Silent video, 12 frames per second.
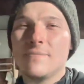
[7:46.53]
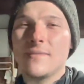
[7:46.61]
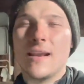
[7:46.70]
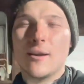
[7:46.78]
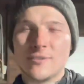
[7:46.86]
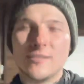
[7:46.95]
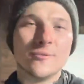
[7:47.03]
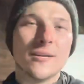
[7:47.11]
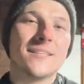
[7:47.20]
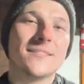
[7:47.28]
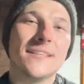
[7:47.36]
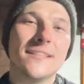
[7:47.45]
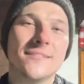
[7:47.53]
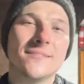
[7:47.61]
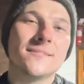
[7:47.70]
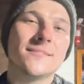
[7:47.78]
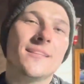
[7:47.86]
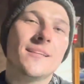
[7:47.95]
And I'll see you guys later.
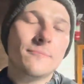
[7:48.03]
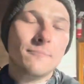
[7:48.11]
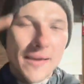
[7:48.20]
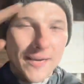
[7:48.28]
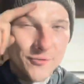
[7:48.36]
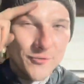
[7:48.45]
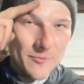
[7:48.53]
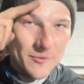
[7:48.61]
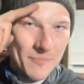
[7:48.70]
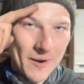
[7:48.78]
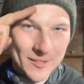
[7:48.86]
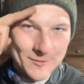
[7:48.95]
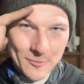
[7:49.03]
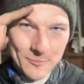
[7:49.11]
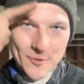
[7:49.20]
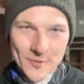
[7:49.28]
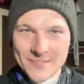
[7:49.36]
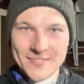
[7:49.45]
Make your dreams possible,
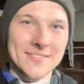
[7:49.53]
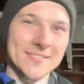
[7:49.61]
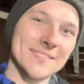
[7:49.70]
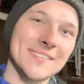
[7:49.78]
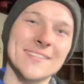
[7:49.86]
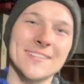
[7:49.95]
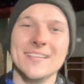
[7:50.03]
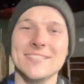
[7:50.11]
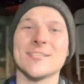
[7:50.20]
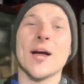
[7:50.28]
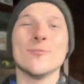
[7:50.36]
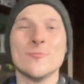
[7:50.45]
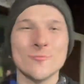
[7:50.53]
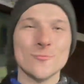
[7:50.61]
boys. Let's go.